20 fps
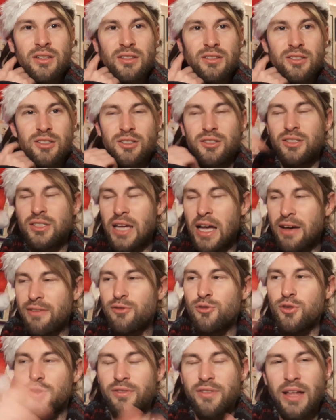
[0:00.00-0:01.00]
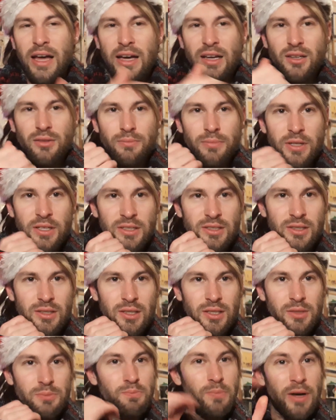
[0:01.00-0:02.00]
to have all of that compared to
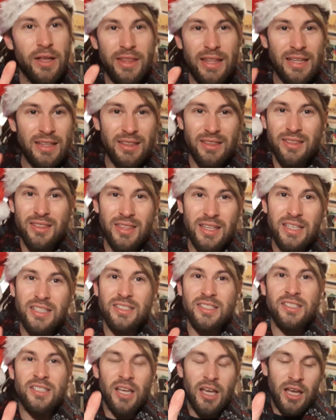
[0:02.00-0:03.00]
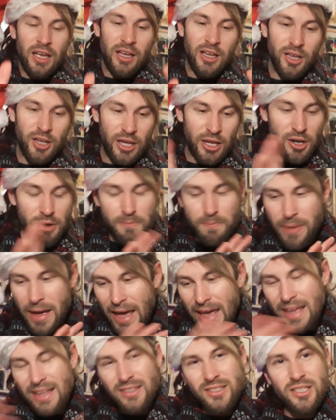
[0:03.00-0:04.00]
this. But the thing is
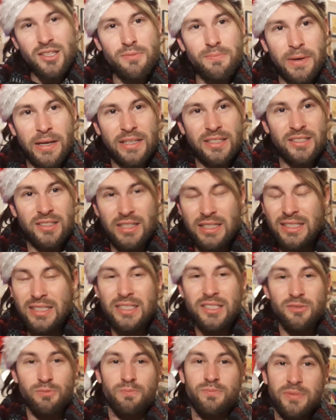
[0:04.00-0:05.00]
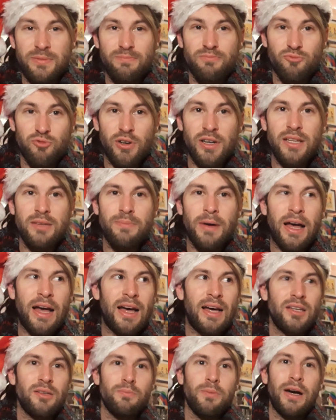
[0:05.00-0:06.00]
compared to the best, this is really
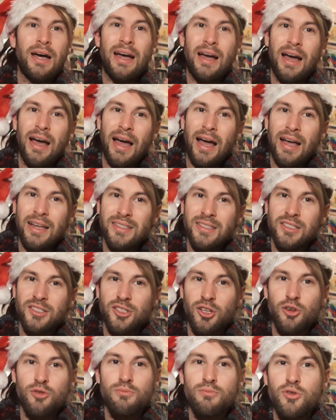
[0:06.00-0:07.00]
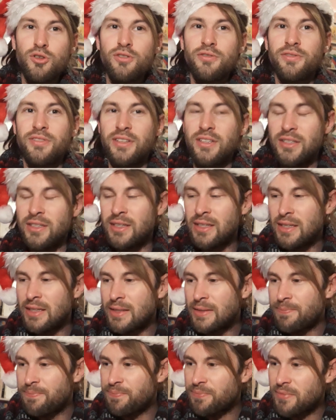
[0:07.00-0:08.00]
bad. But as its own movie,
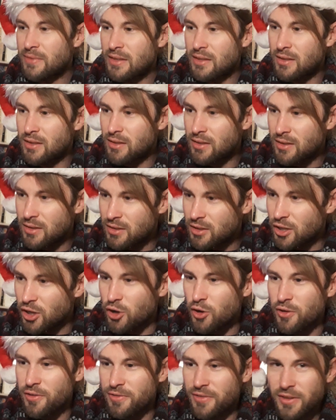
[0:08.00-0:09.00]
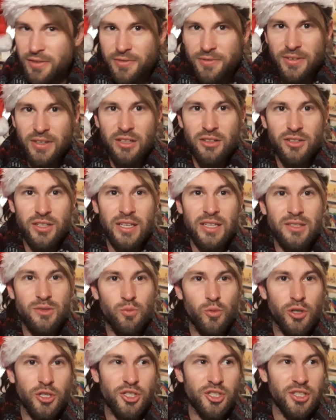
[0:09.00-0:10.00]
you know, if little kids
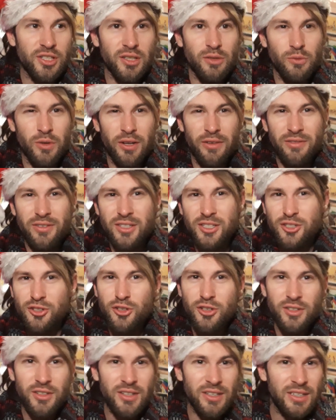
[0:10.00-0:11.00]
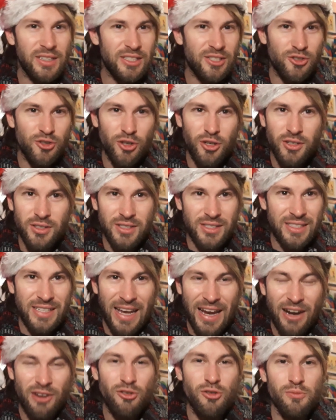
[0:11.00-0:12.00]
watch it and whatever, it's not
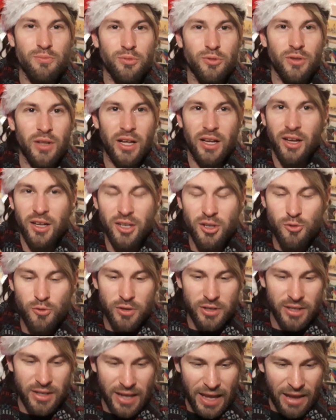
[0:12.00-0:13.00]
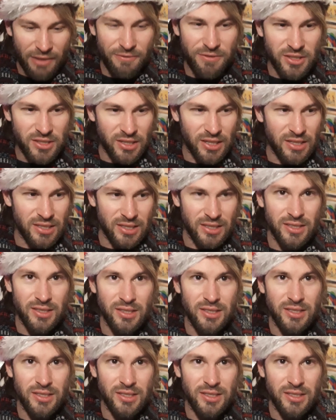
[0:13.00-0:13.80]
terrible. I don't want to emphasize it's a